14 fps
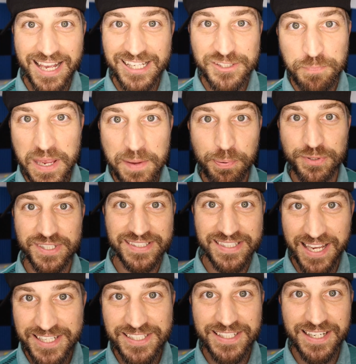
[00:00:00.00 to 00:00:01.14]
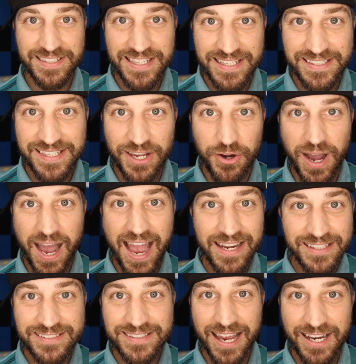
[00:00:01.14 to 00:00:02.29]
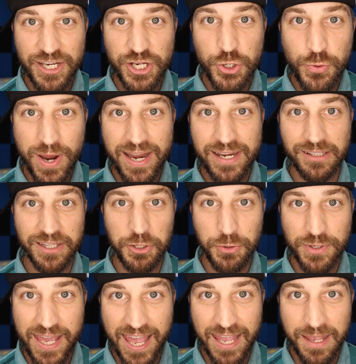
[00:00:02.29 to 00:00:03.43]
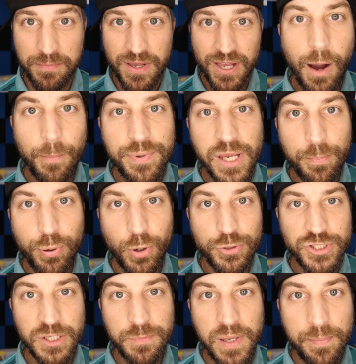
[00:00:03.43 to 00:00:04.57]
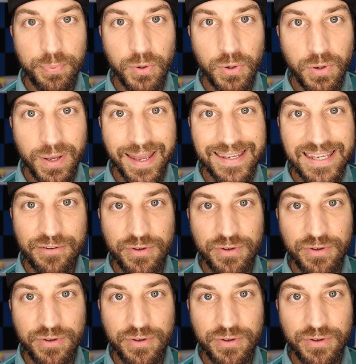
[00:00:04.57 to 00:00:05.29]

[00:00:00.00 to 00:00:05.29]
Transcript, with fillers: test people's attention to detail, I decided to create a little game. I'll be approaching people and